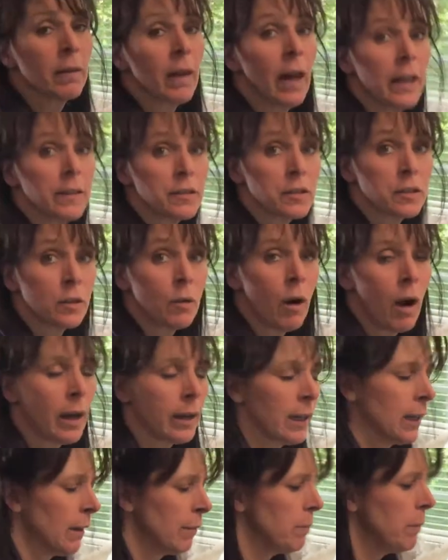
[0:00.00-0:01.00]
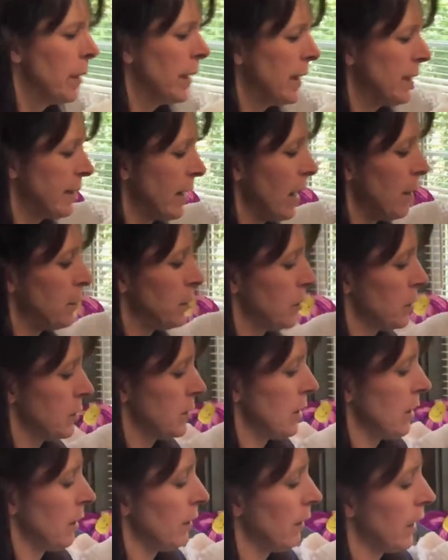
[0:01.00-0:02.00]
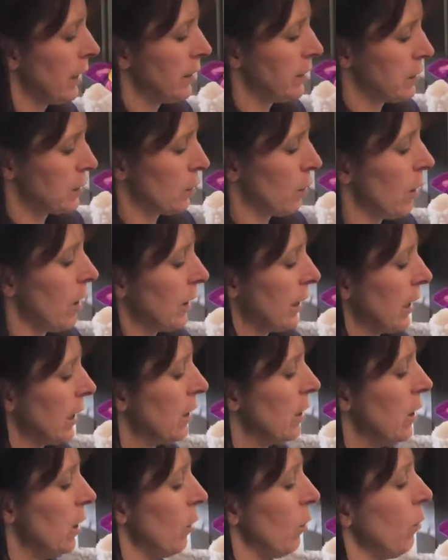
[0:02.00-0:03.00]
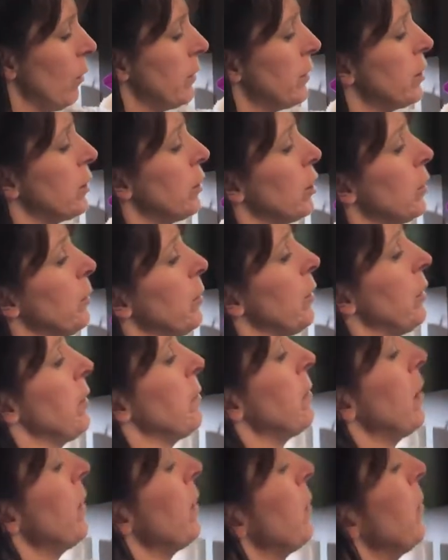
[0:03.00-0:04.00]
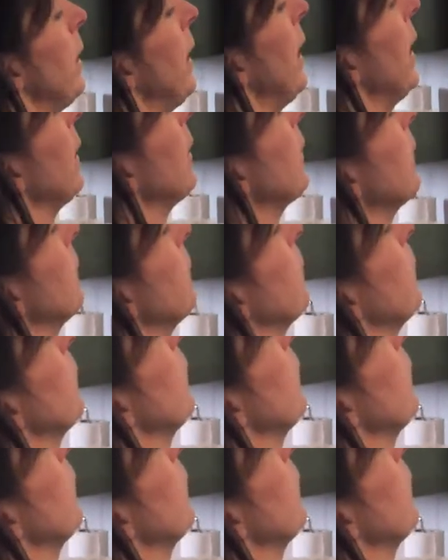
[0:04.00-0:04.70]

a lot of squawking. Many times you'll see a lot of the squawking when you go to put them on their back.